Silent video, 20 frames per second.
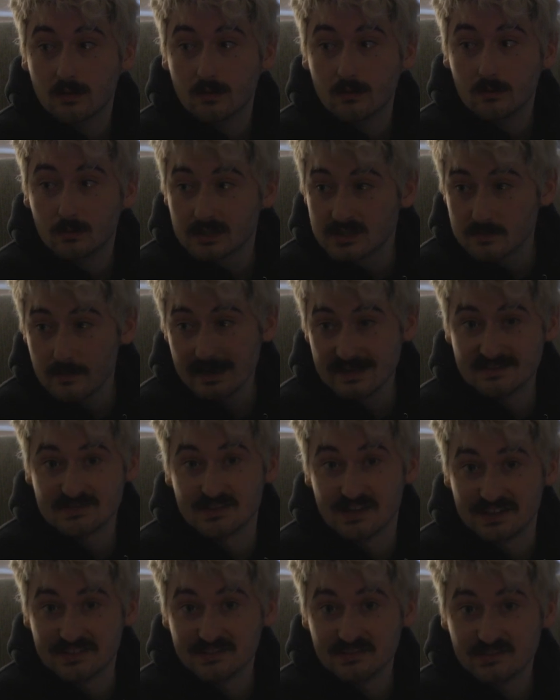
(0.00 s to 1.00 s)
Which makes
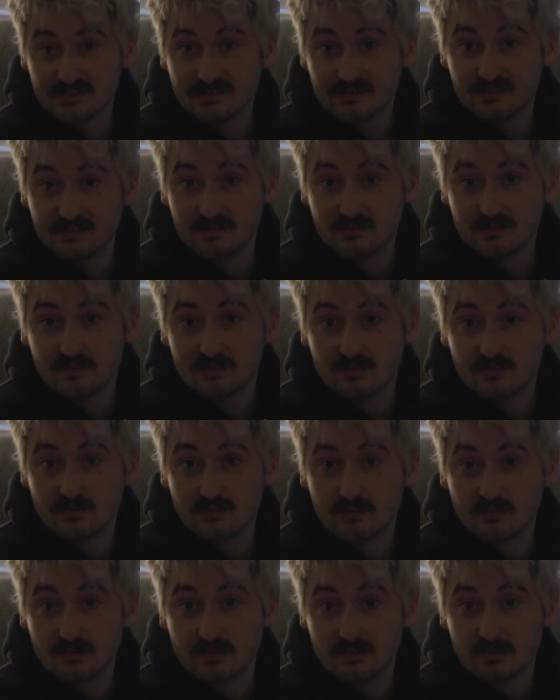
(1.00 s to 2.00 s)
sense,
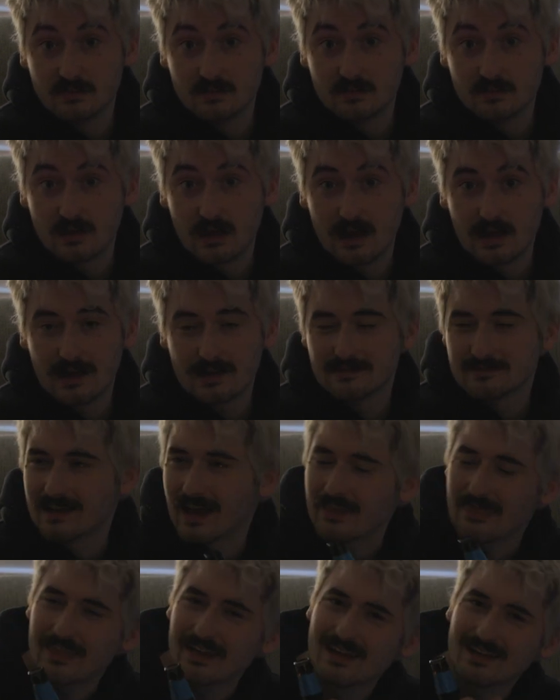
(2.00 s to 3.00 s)

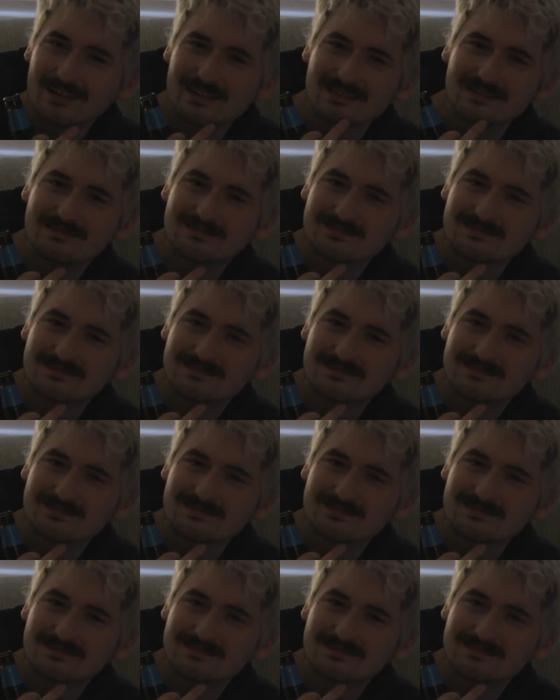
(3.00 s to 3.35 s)
I think.